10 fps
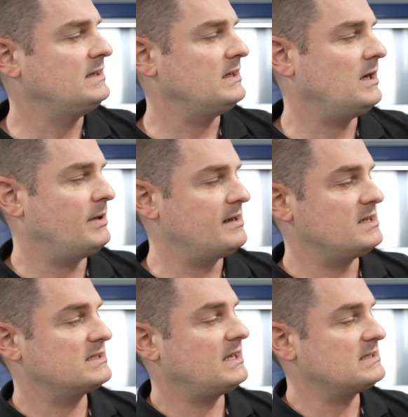But in
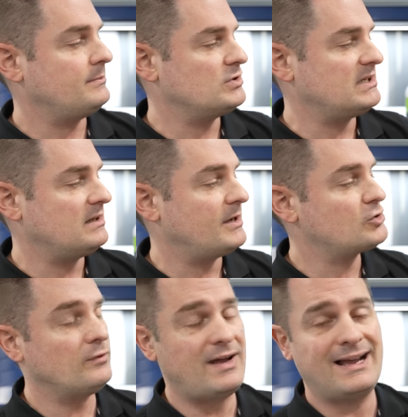this case, I'm using the
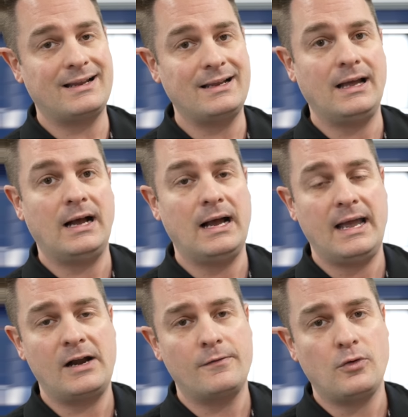
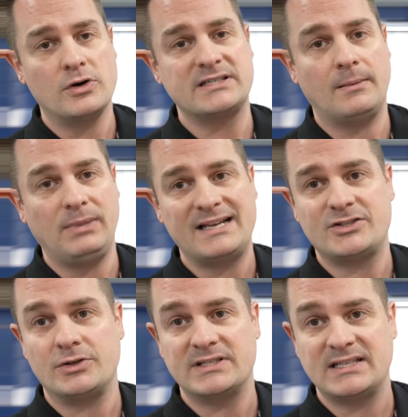Metrovac Air Force
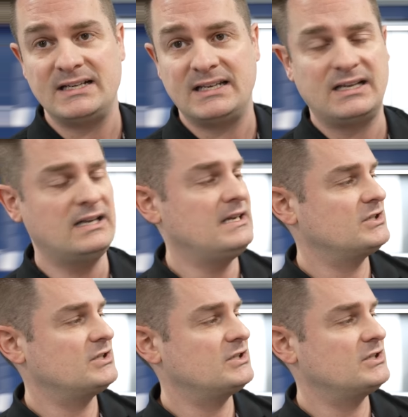Blaster Sidekick.